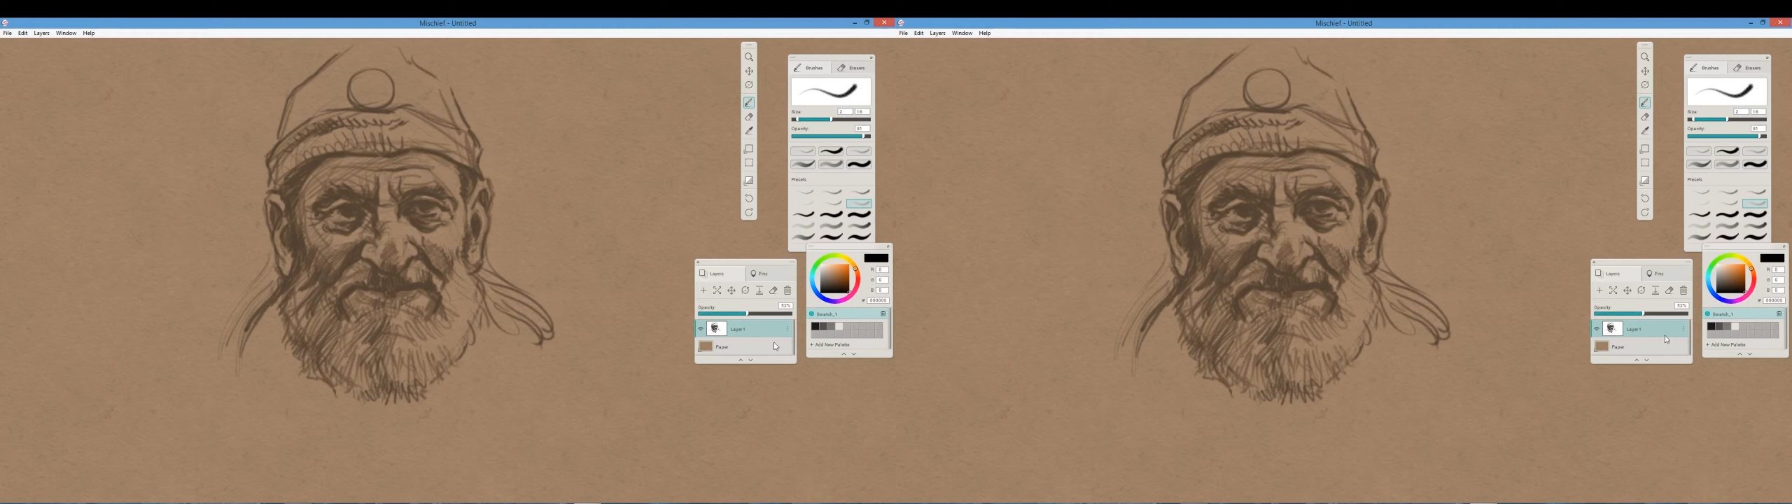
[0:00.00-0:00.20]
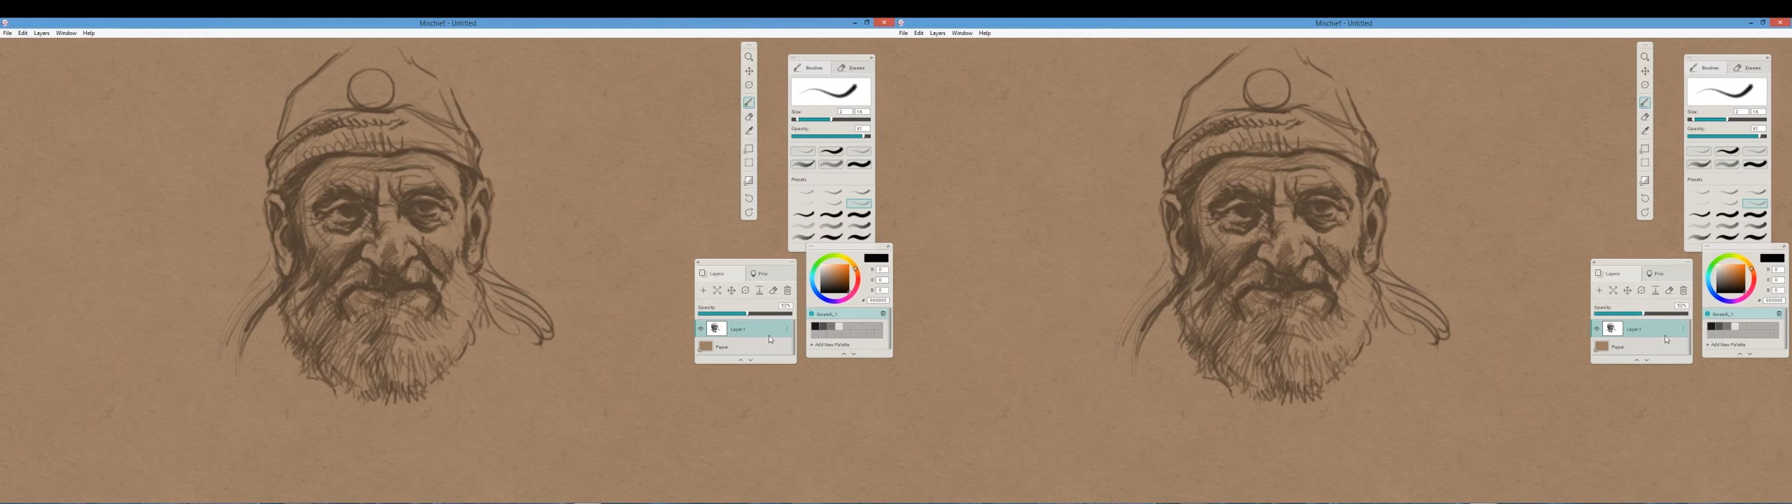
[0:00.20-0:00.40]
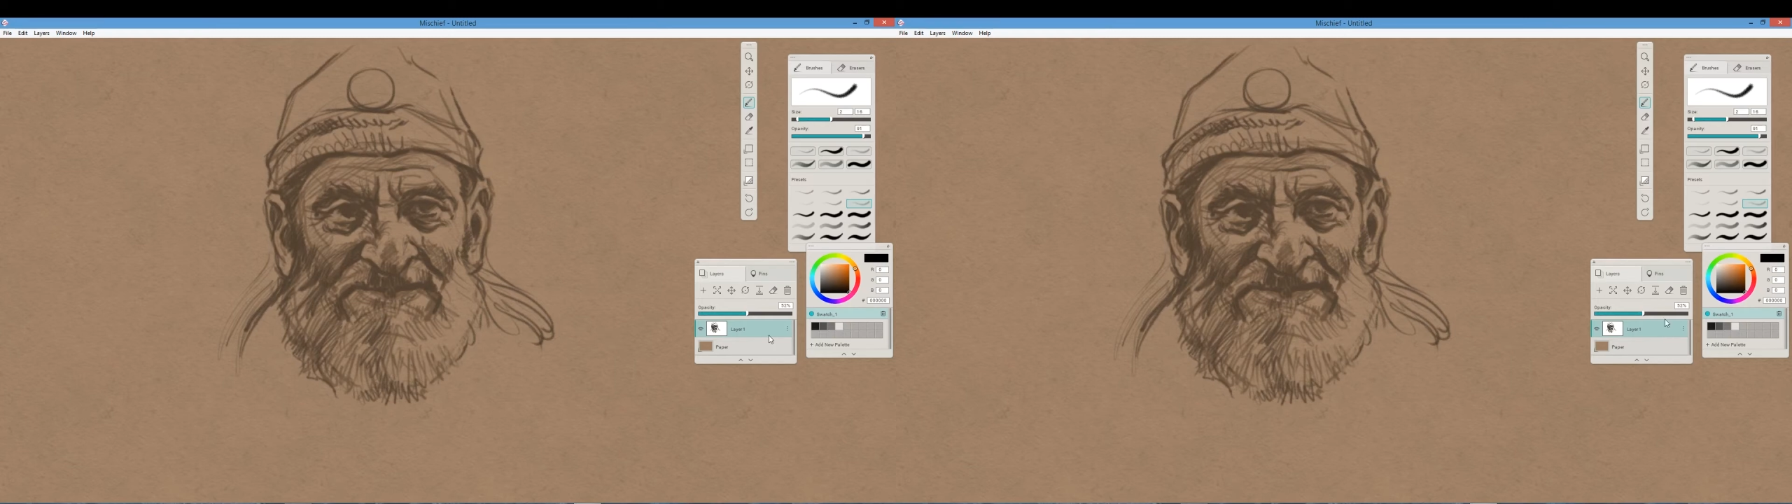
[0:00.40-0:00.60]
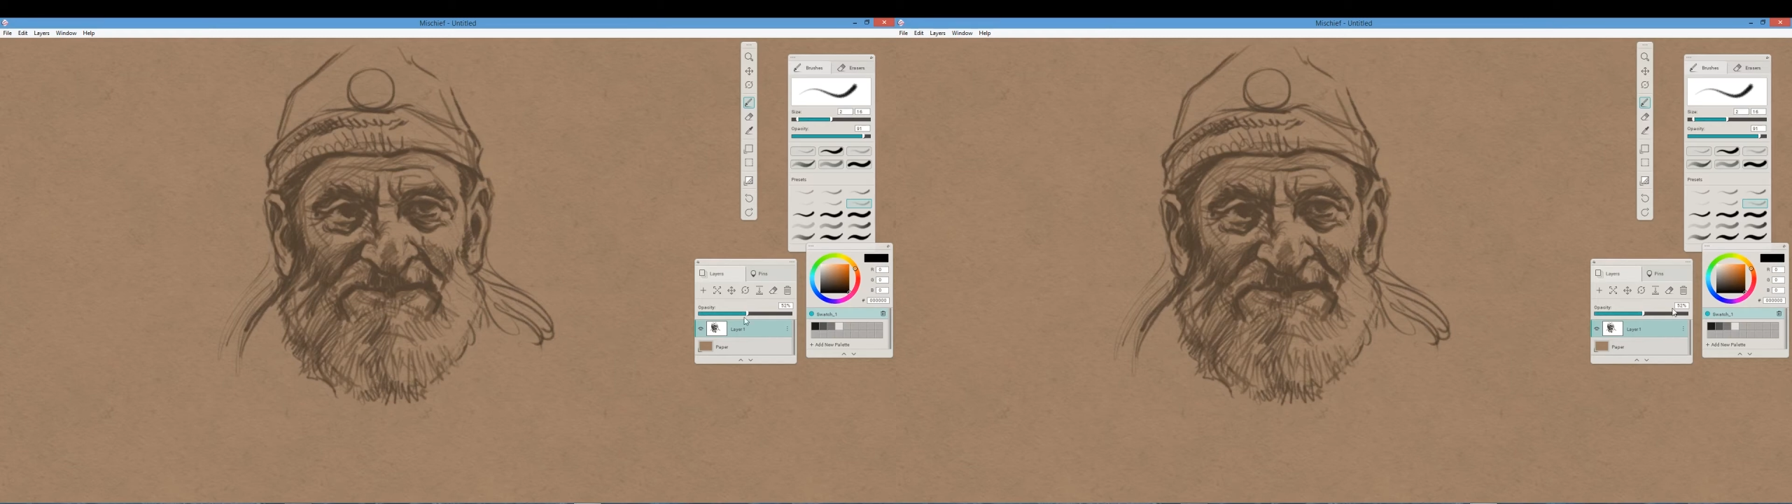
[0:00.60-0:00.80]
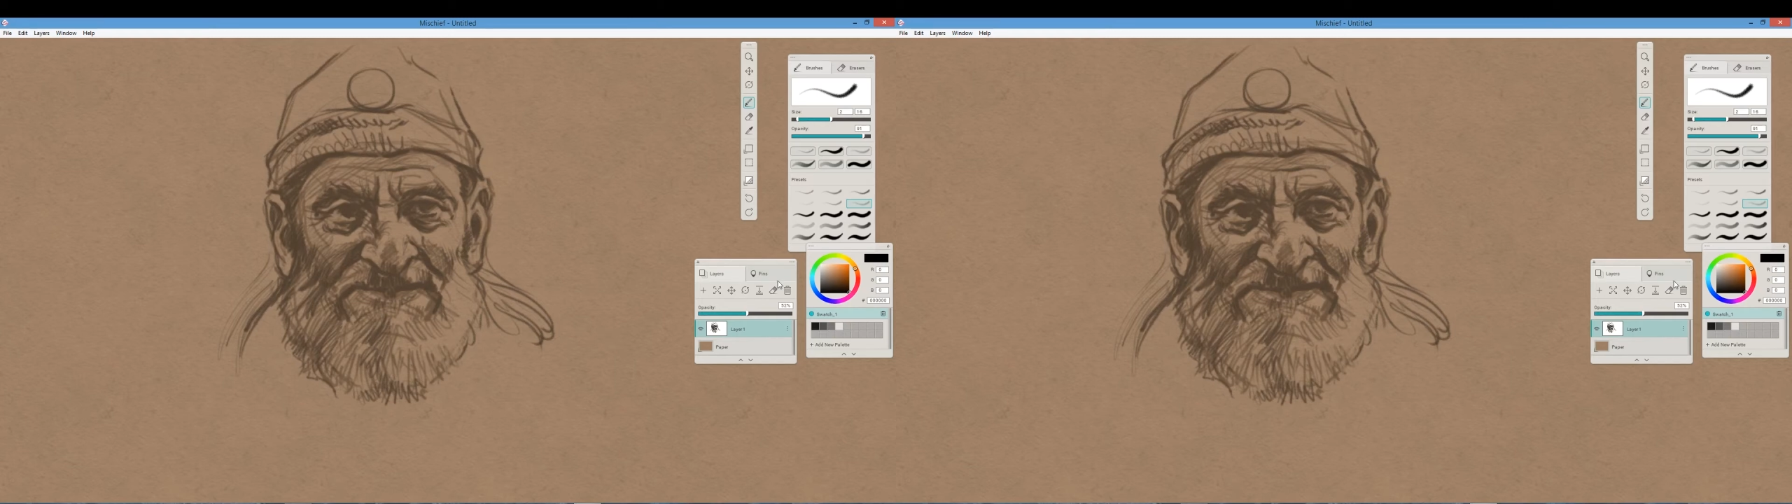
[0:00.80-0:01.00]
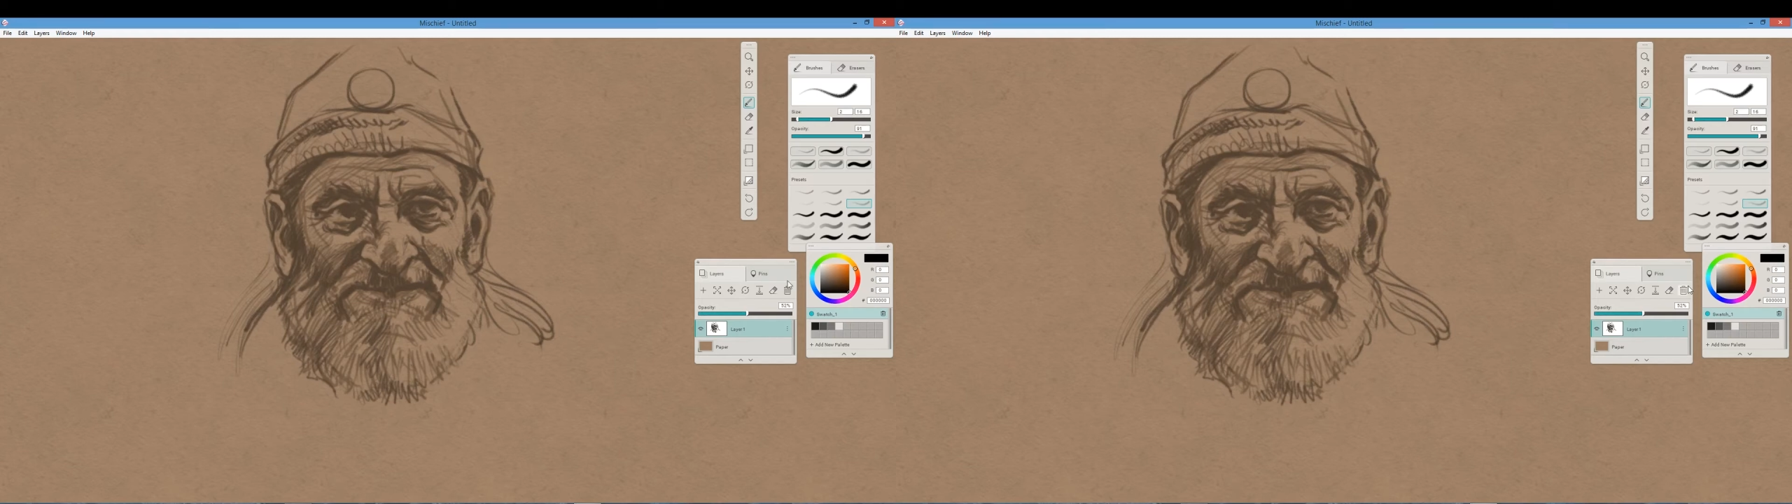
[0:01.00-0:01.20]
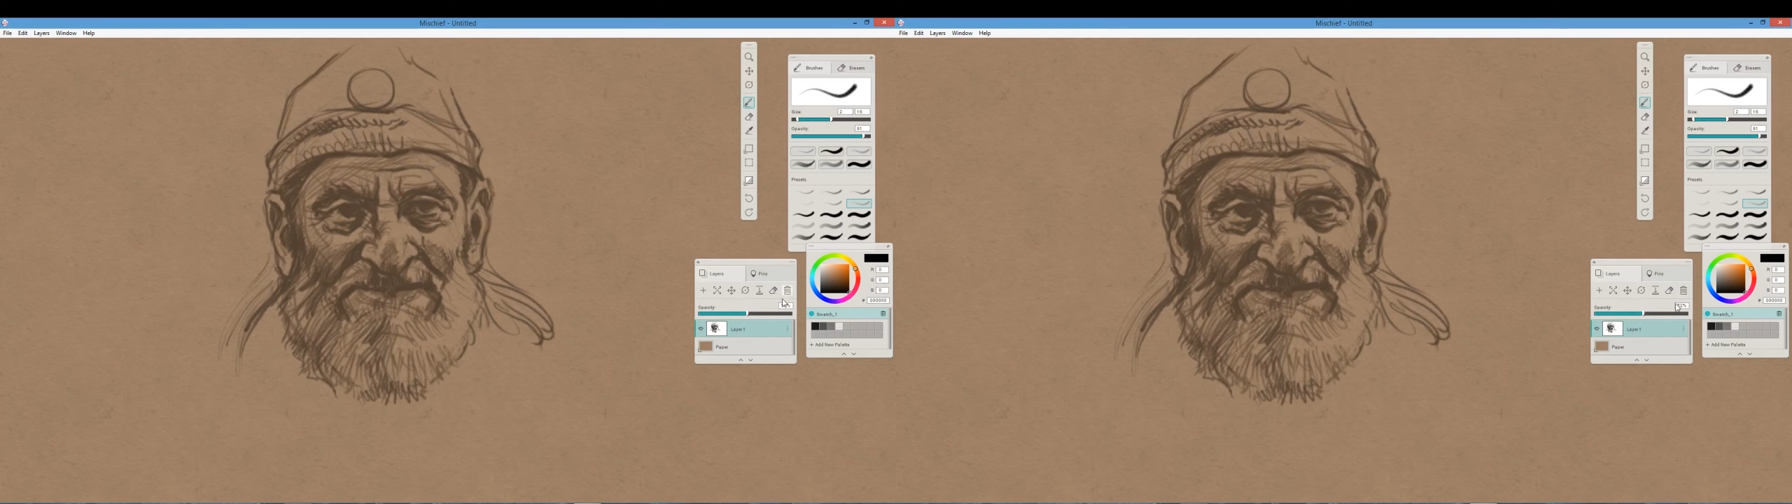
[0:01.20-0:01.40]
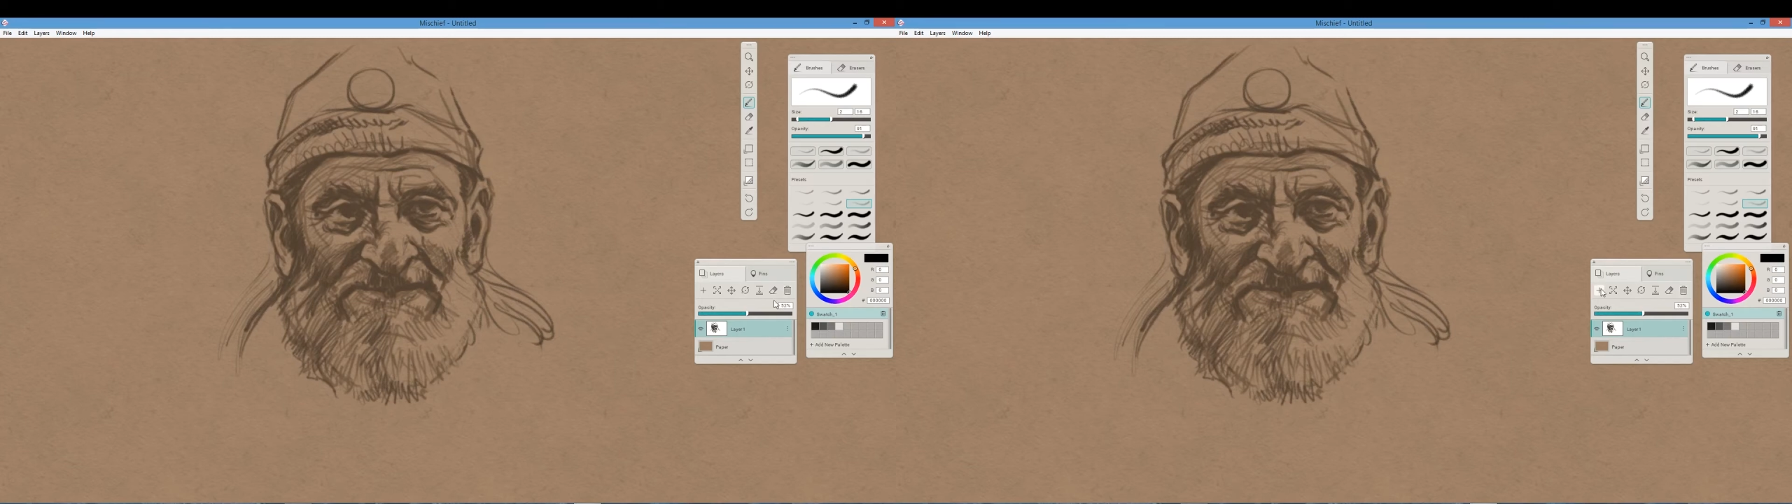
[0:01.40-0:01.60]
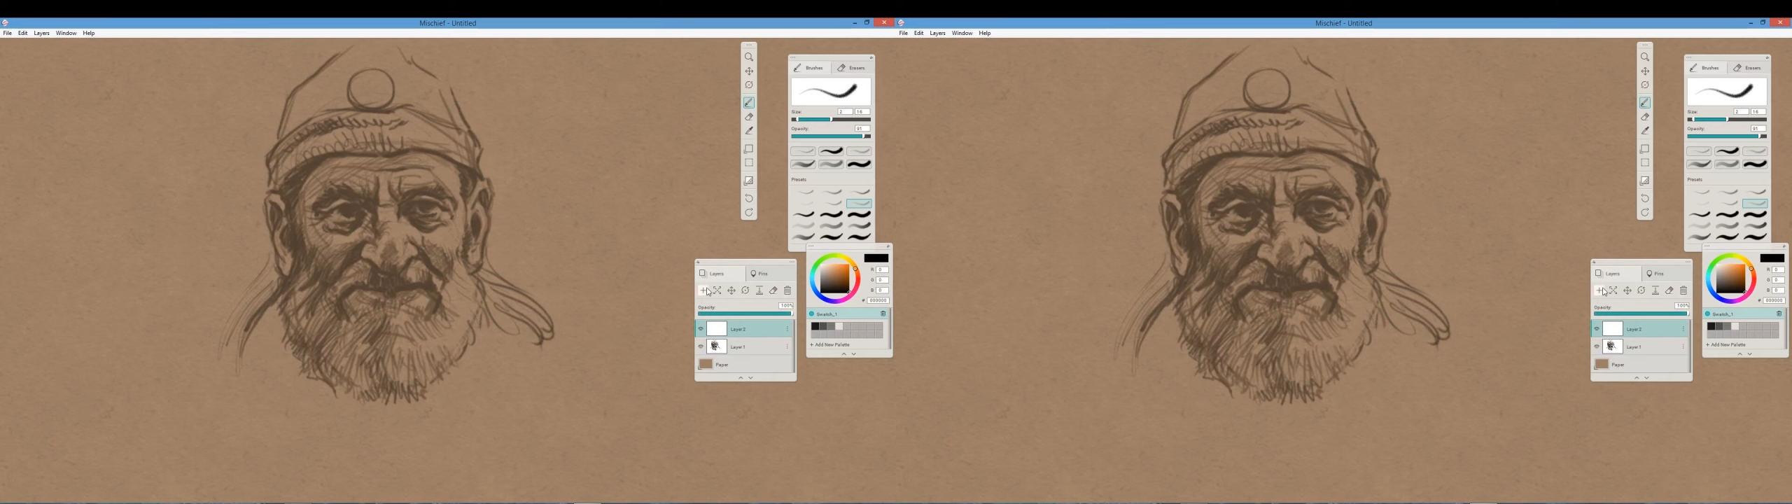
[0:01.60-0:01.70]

traditional, to be honest.